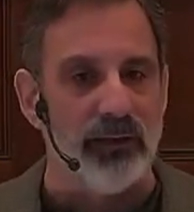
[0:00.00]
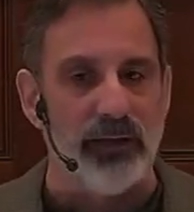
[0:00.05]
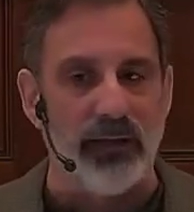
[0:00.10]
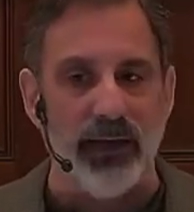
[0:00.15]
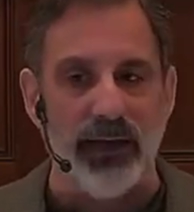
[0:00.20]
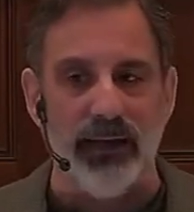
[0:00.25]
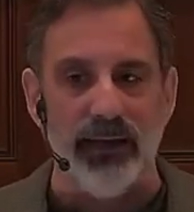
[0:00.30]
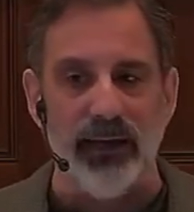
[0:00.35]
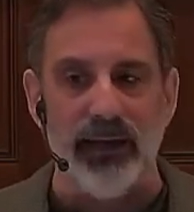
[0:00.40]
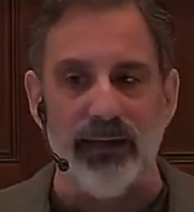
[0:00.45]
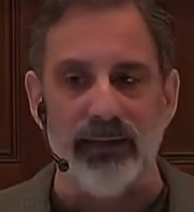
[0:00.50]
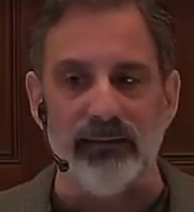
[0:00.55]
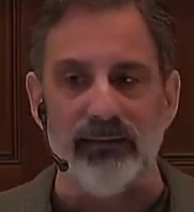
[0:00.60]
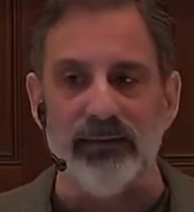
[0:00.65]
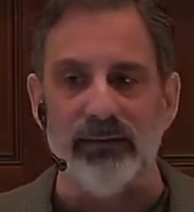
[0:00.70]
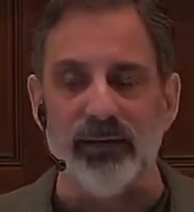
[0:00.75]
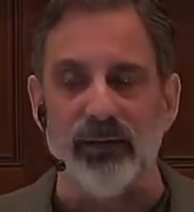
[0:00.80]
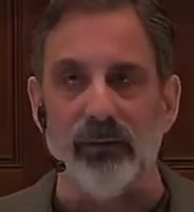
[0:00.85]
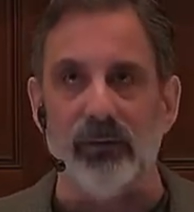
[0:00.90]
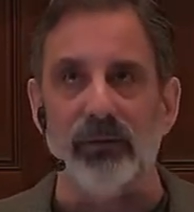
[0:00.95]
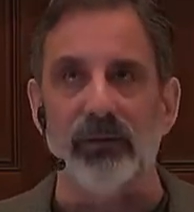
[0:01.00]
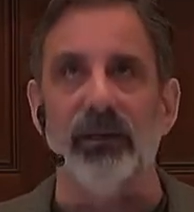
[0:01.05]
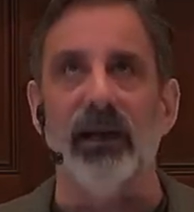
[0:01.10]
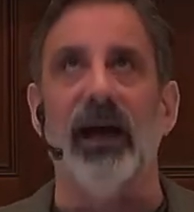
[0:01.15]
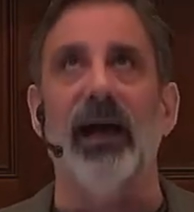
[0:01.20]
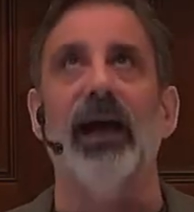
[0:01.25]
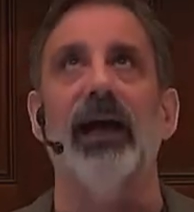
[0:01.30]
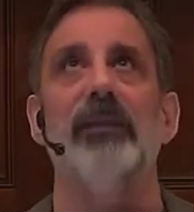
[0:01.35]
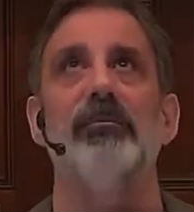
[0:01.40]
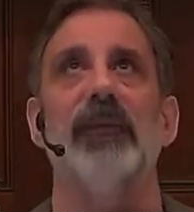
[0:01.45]
And, and you know,
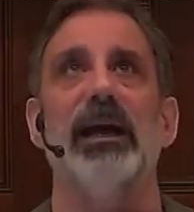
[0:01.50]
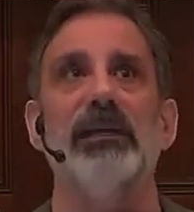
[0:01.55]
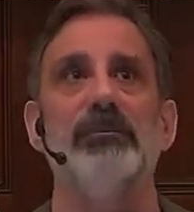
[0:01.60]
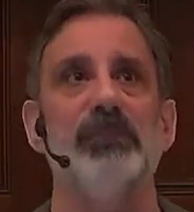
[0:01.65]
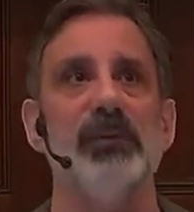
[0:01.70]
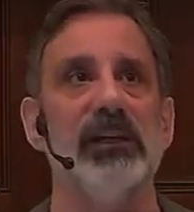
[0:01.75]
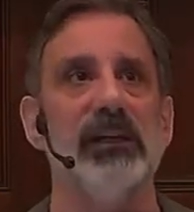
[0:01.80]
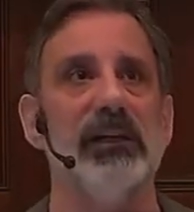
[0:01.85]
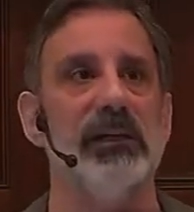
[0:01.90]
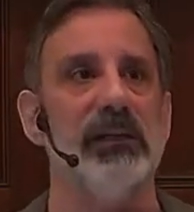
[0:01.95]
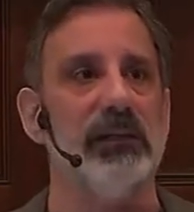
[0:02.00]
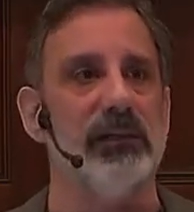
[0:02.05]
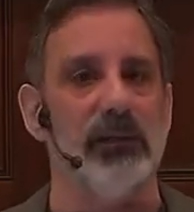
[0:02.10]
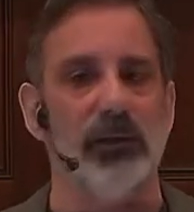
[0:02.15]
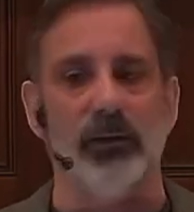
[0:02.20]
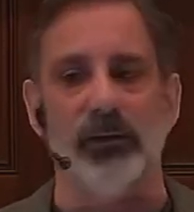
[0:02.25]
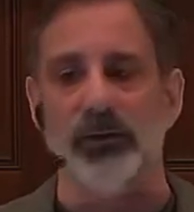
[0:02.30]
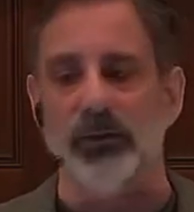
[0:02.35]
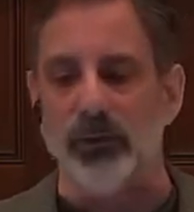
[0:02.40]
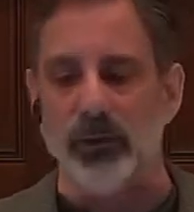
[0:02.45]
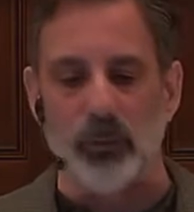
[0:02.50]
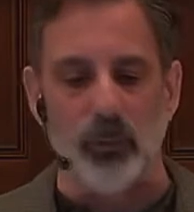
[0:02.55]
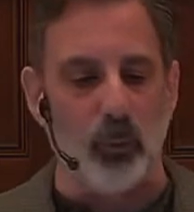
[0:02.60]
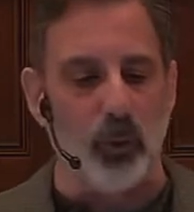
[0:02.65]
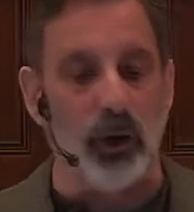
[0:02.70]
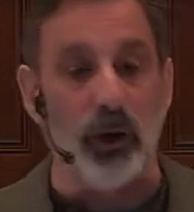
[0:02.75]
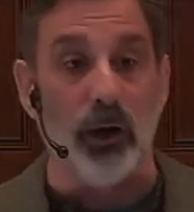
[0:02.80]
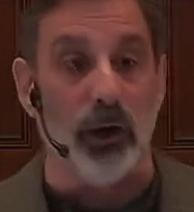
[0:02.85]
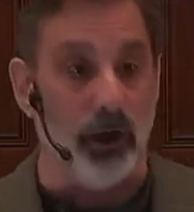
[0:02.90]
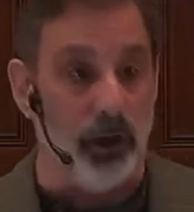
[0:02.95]
God might be, you know, your
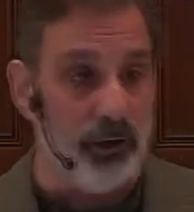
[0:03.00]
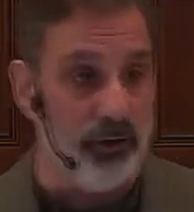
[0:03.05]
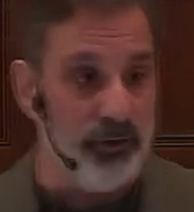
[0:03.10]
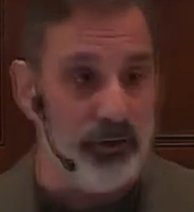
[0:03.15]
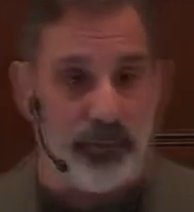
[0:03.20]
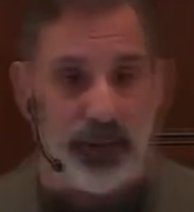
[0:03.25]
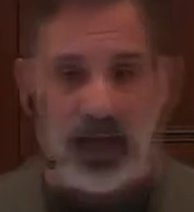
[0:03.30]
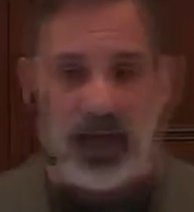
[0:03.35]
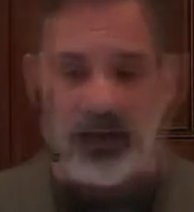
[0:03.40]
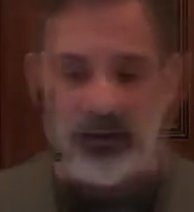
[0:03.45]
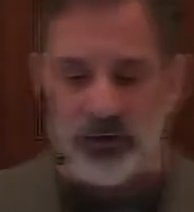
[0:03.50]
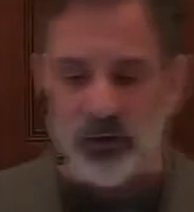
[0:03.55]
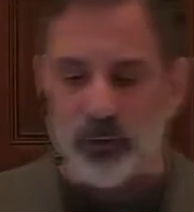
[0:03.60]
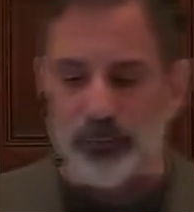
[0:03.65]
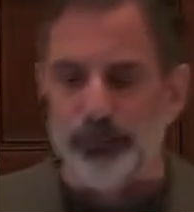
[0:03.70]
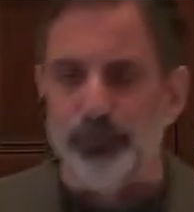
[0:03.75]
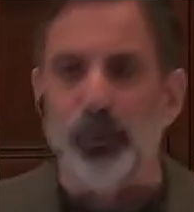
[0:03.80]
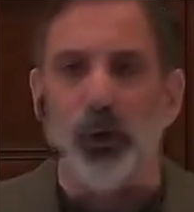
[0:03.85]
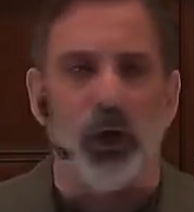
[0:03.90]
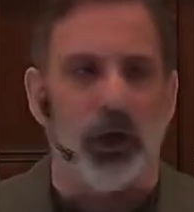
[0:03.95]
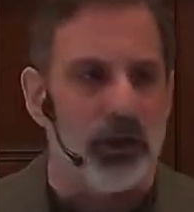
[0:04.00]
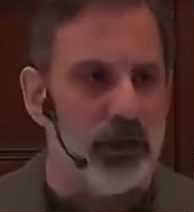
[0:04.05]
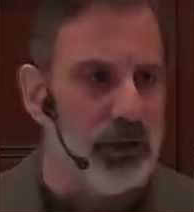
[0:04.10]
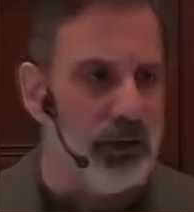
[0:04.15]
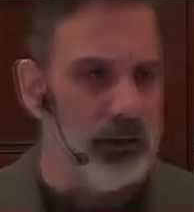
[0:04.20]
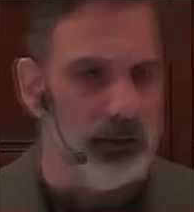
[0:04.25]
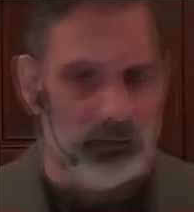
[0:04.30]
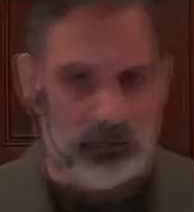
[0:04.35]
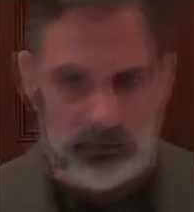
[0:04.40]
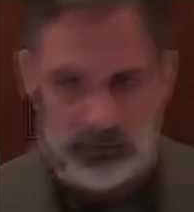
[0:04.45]
word, the Bi your book,
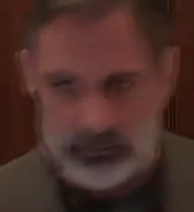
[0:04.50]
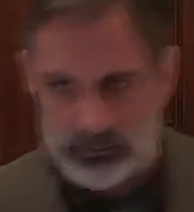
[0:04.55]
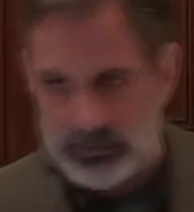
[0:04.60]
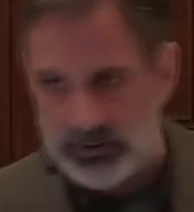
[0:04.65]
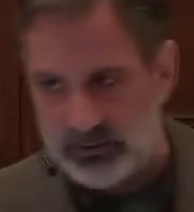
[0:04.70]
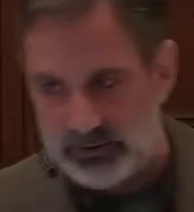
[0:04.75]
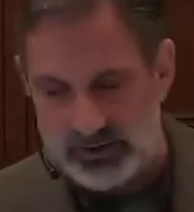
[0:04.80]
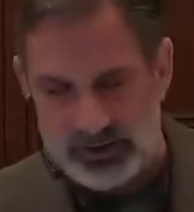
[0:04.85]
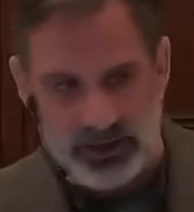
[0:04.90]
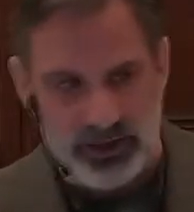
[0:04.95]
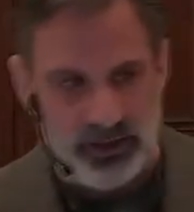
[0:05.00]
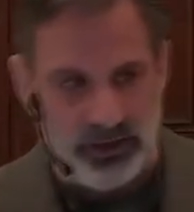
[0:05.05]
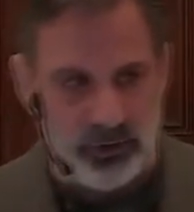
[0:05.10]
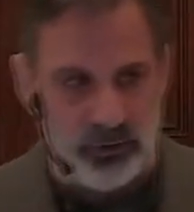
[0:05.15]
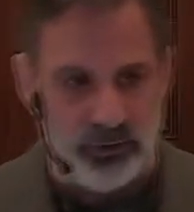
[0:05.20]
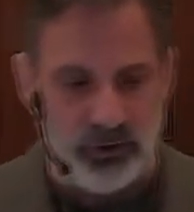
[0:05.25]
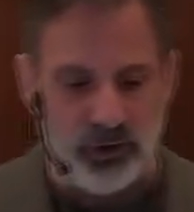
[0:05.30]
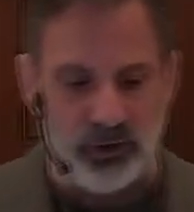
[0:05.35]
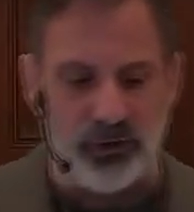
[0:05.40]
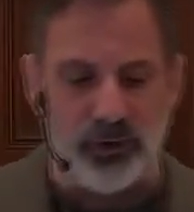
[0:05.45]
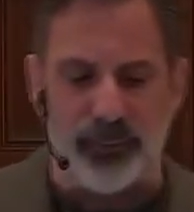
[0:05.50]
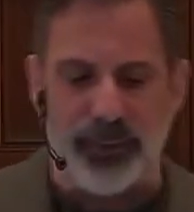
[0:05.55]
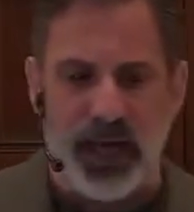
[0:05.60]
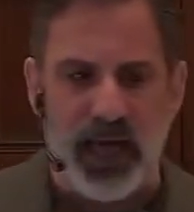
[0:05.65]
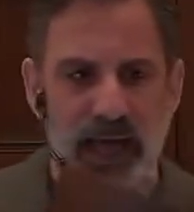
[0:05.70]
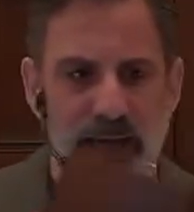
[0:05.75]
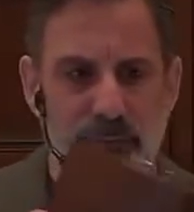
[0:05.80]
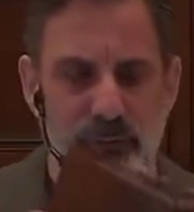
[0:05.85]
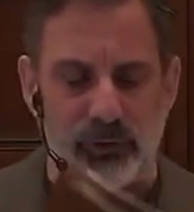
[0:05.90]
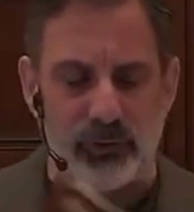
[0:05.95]
they'll say to you, you know, the
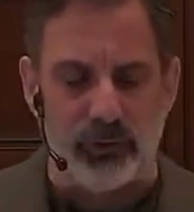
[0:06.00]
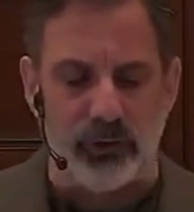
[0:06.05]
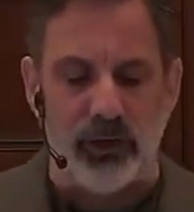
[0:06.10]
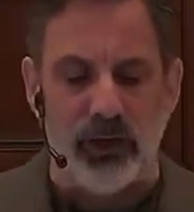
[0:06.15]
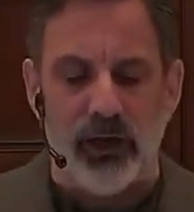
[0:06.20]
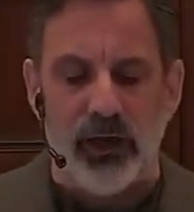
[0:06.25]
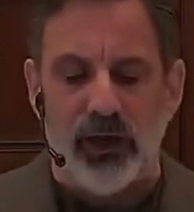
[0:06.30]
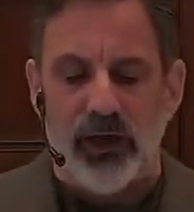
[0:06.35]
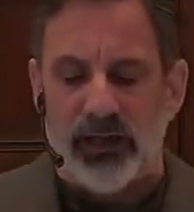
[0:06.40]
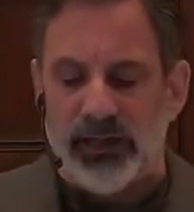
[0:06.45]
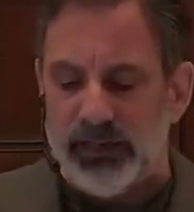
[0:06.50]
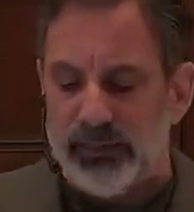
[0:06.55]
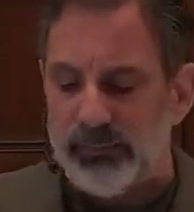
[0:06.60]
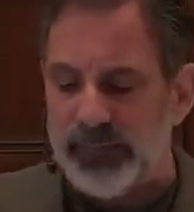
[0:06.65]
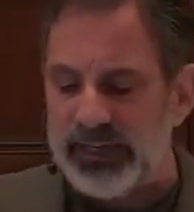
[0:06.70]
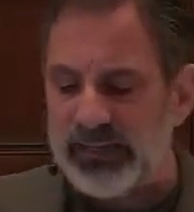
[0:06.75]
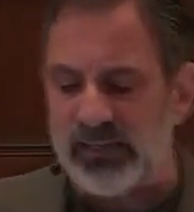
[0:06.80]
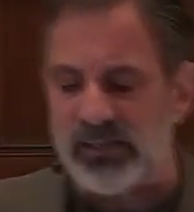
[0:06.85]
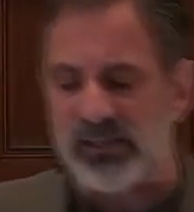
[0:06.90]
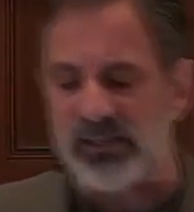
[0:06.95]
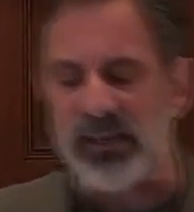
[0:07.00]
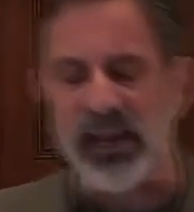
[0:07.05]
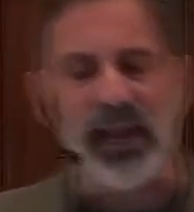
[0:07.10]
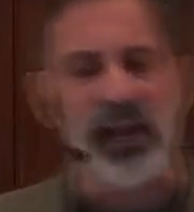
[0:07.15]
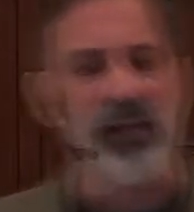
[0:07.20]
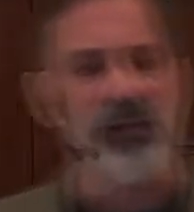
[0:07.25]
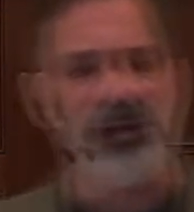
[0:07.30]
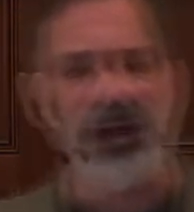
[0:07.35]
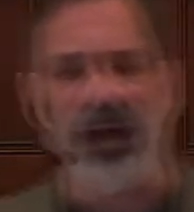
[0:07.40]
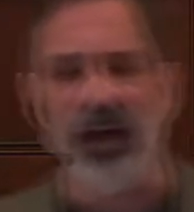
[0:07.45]
Bible, or it may
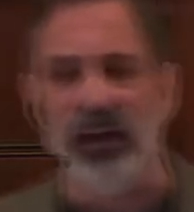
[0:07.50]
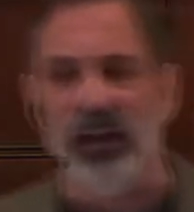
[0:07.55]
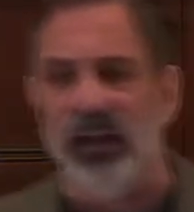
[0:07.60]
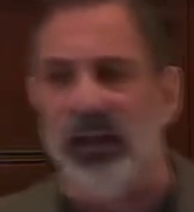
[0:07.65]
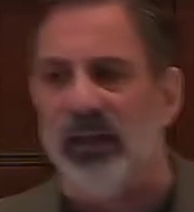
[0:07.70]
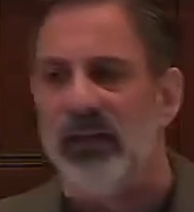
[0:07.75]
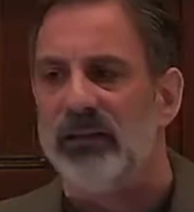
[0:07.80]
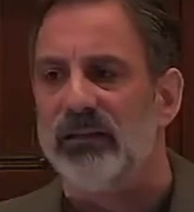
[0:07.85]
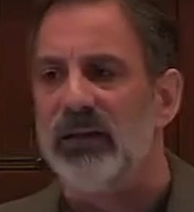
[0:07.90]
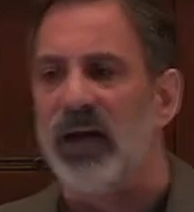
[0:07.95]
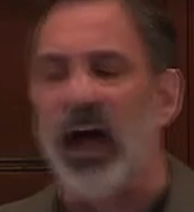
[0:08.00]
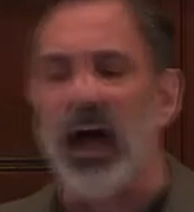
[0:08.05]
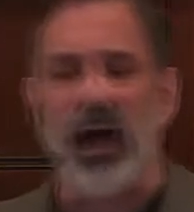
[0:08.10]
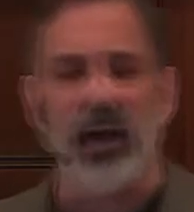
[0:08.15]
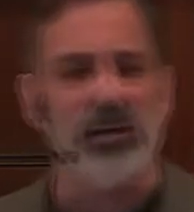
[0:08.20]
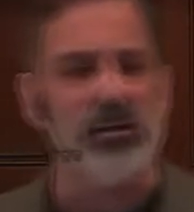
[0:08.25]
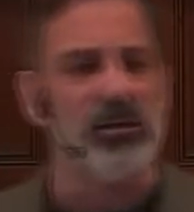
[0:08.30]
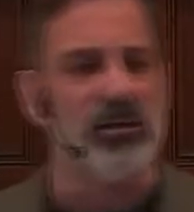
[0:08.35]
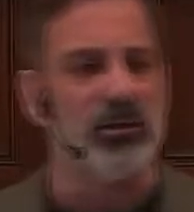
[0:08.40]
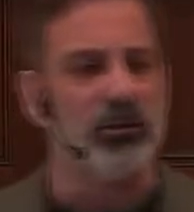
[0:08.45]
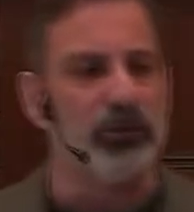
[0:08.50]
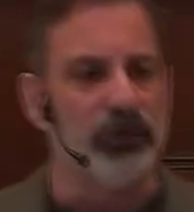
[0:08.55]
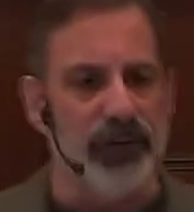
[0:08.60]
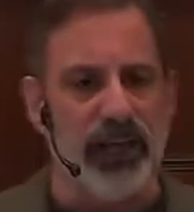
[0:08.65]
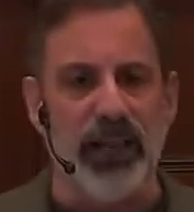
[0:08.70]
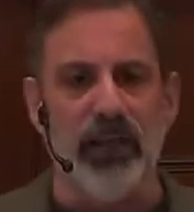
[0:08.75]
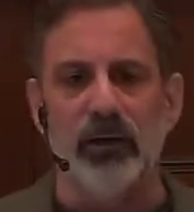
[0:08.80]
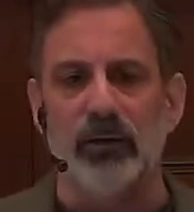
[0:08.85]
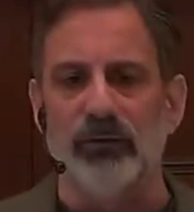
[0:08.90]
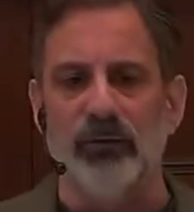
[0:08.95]
say that God is the
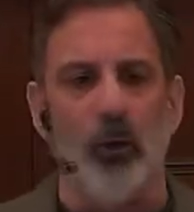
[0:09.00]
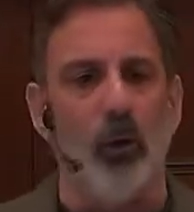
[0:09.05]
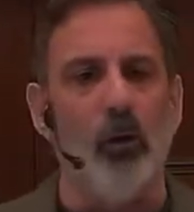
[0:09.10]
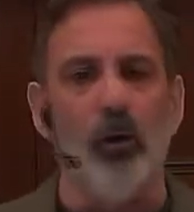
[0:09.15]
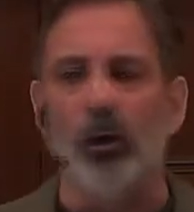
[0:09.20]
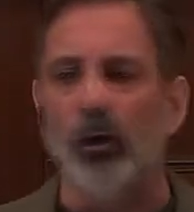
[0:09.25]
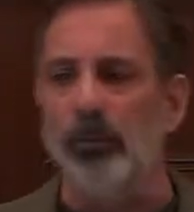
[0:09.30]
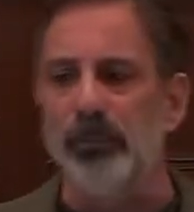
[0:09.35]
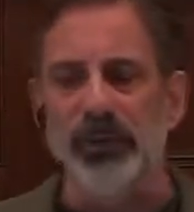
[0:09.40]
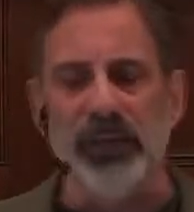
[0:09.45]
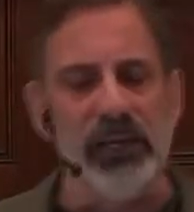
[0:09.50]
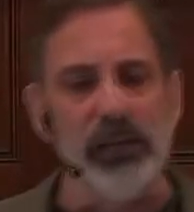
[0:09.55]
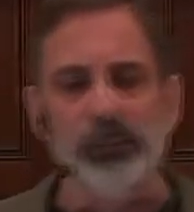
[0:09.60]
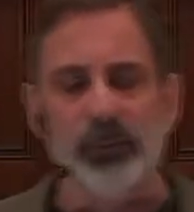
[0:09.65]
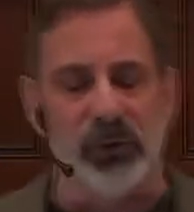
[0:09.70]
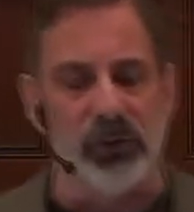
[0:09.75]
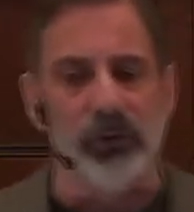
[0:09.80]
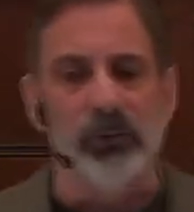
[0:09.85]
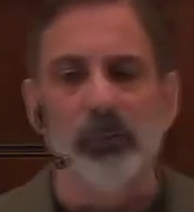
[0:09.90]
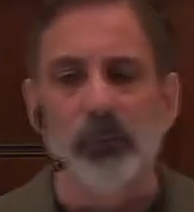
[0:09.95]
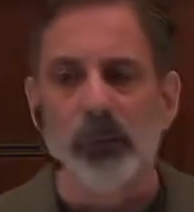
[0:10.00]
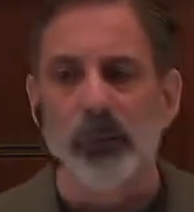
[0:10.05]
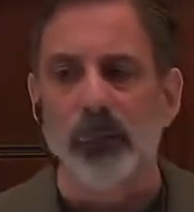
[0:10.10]
creator of all people,